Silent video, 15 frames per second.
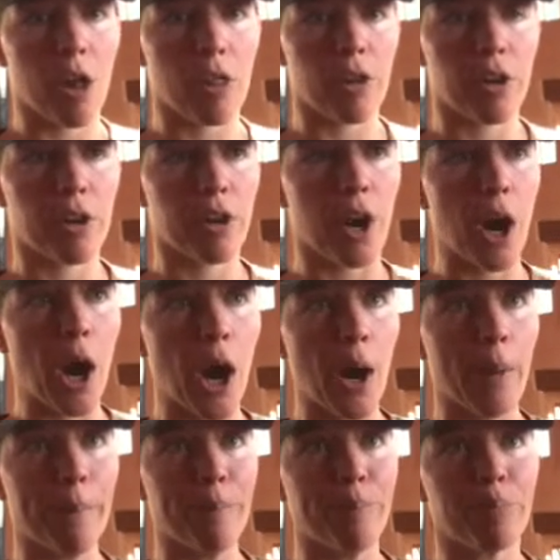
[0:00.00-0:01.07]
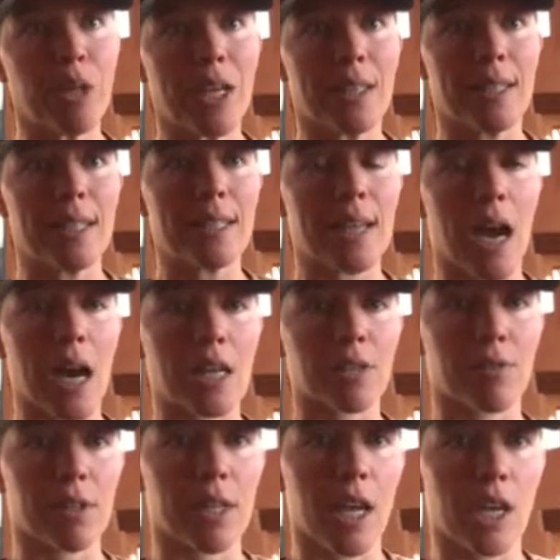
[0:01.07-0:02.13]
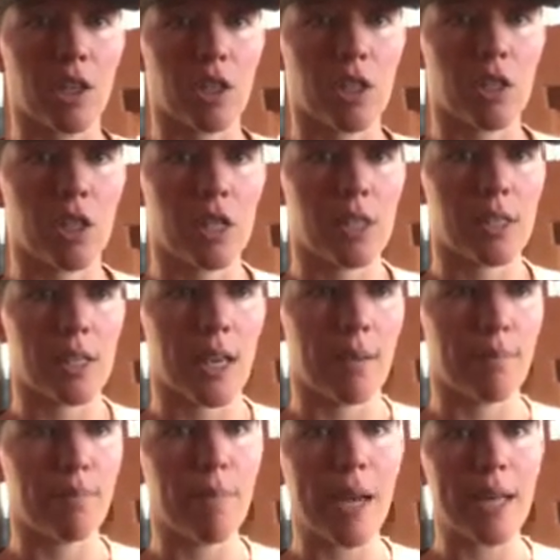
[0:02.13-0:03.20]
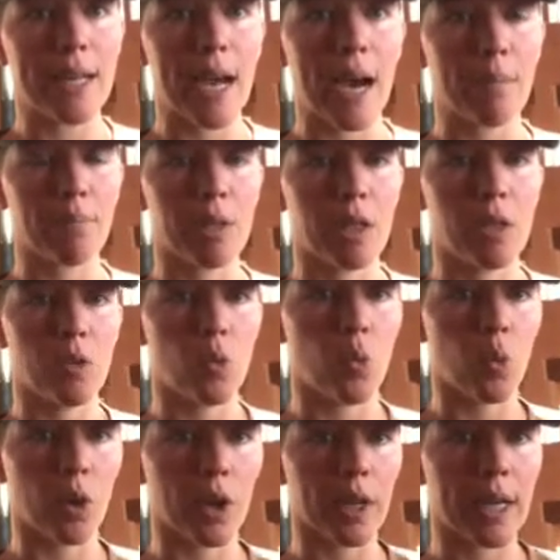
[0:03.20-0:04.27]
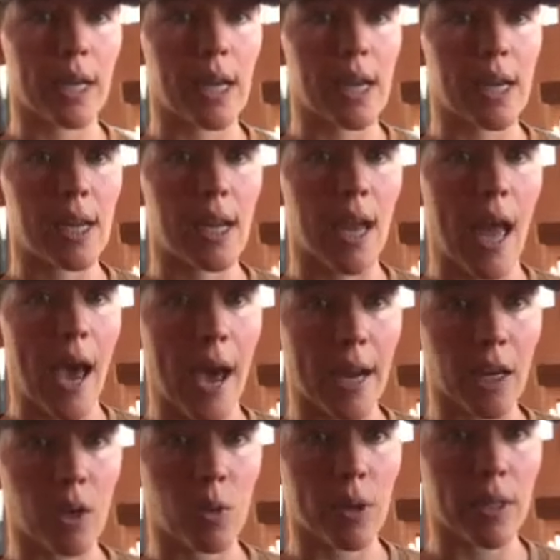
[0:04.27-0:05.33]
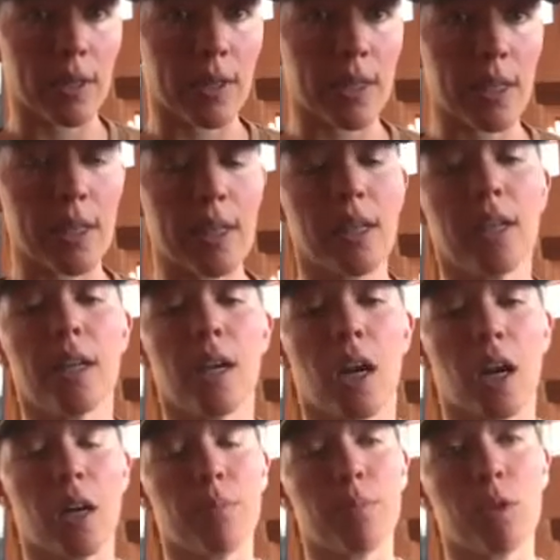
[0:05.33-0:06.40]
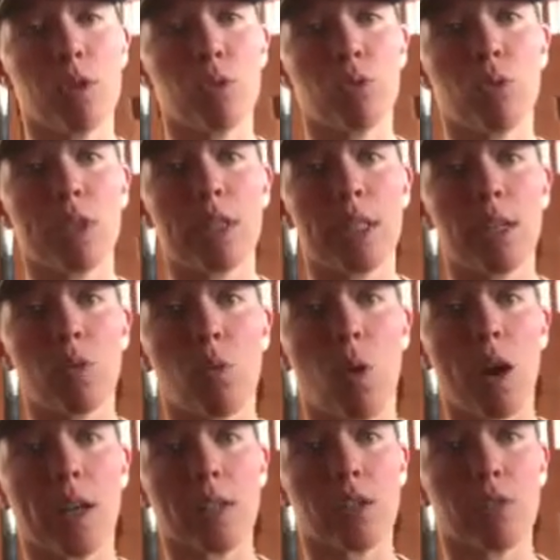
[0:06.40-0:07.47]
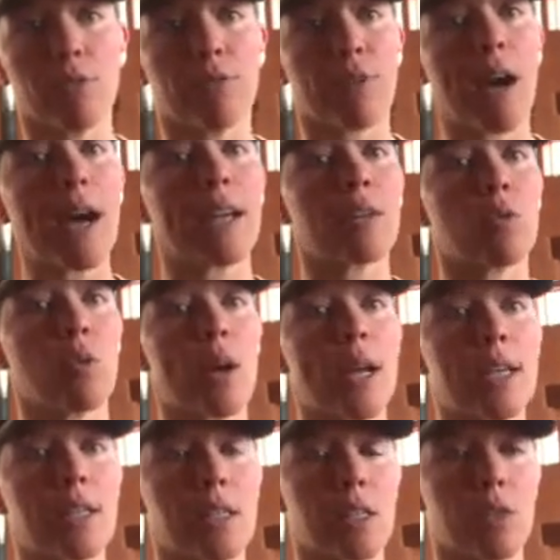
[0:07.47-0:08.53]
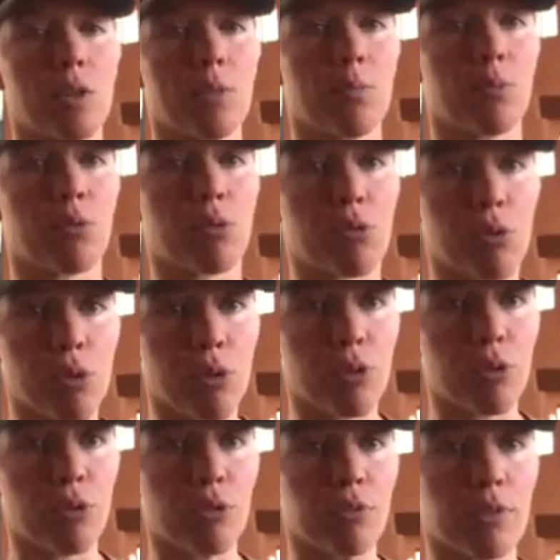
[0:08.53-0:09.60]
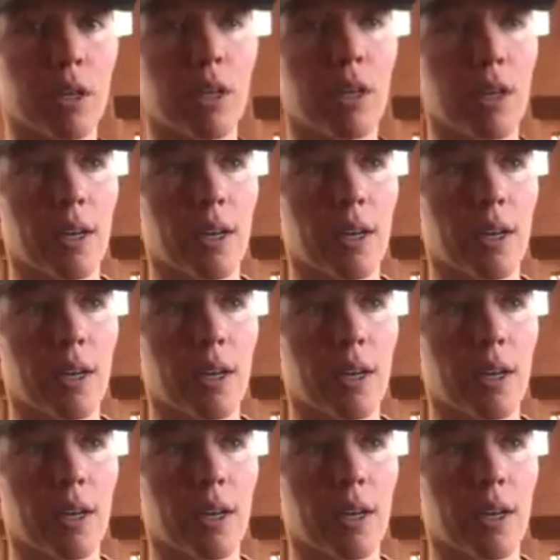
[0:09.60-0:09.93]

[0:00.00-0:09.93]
other detoxification genes that may not be working adequately, you really want to find ways to improve